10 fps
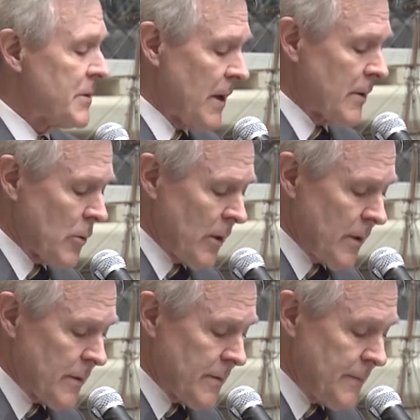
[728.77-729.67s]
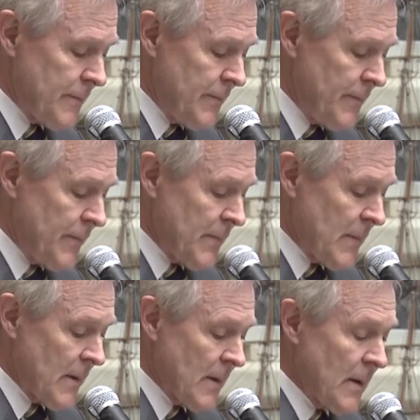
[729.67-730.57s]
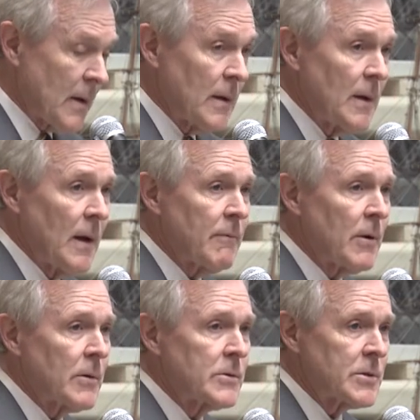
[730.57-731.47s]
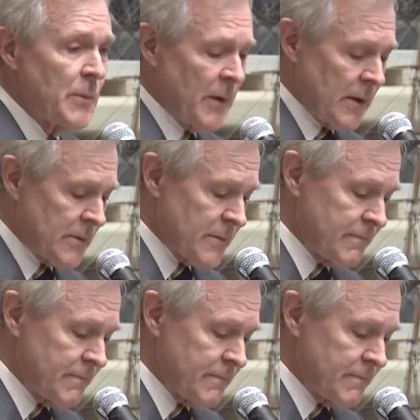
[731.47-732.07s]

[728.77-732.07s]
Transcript: John Green. I've learned so much